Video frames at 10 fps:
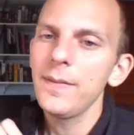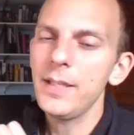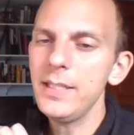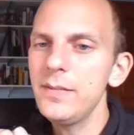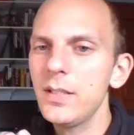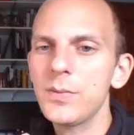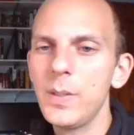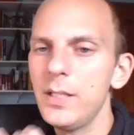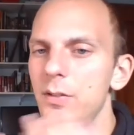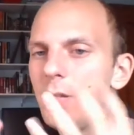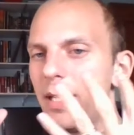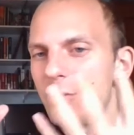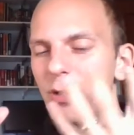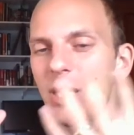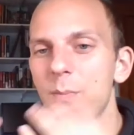the easiest way to do that
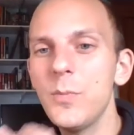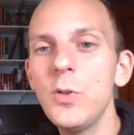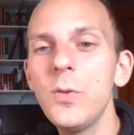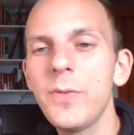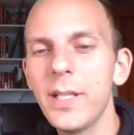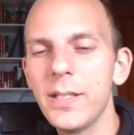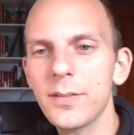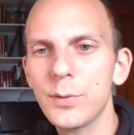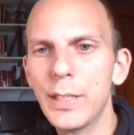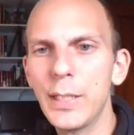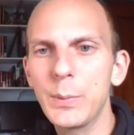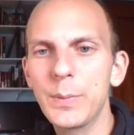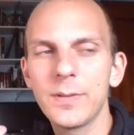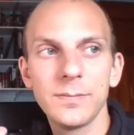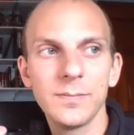is try to move things around.
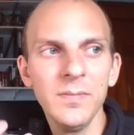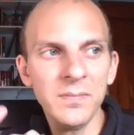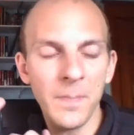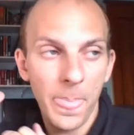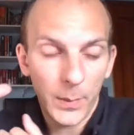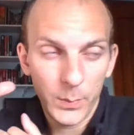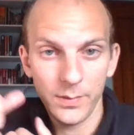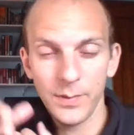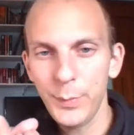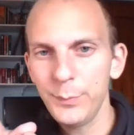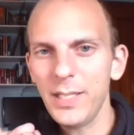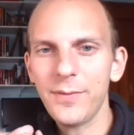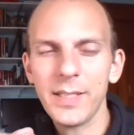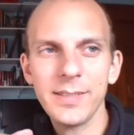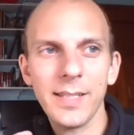
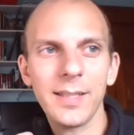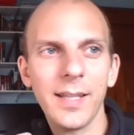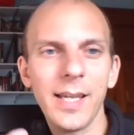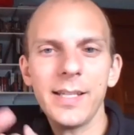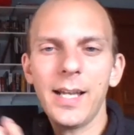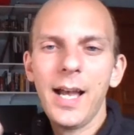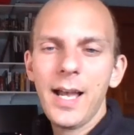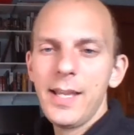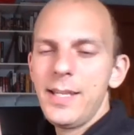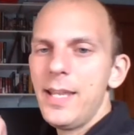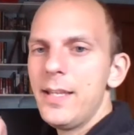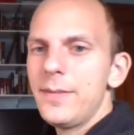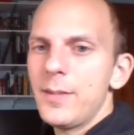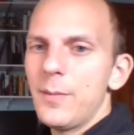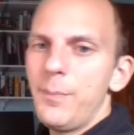If I said, like, I
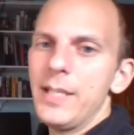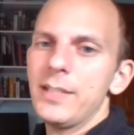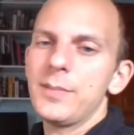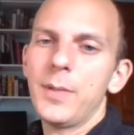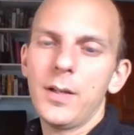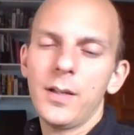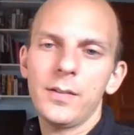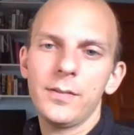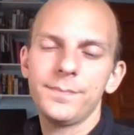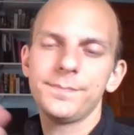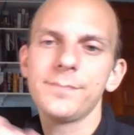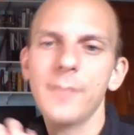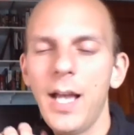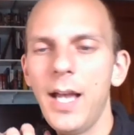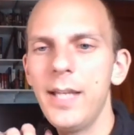hit the baseball,
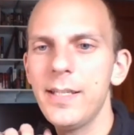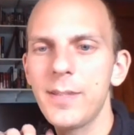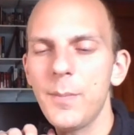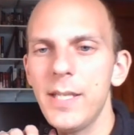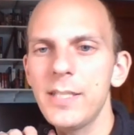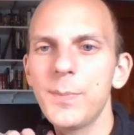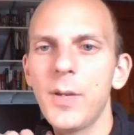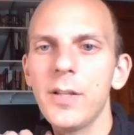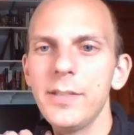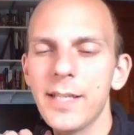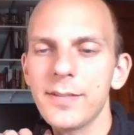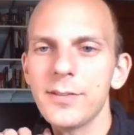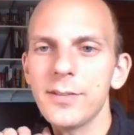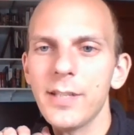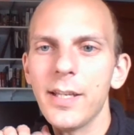I hit the baseball
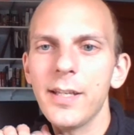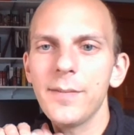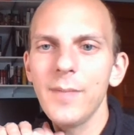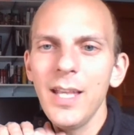yesterday,